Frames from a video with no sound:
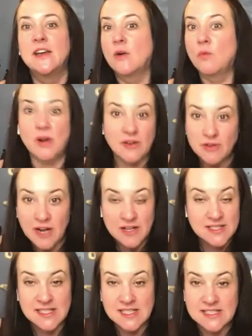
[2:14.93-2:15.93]
whatever
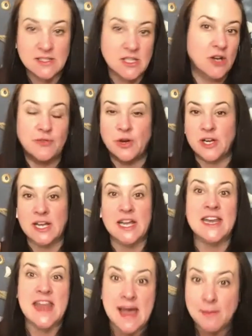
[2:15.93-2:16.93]
else needs, if we're going to
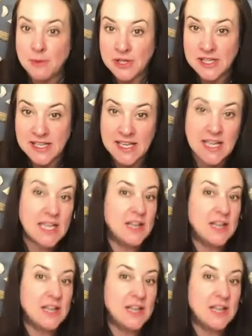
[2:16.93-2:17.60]
enamel it,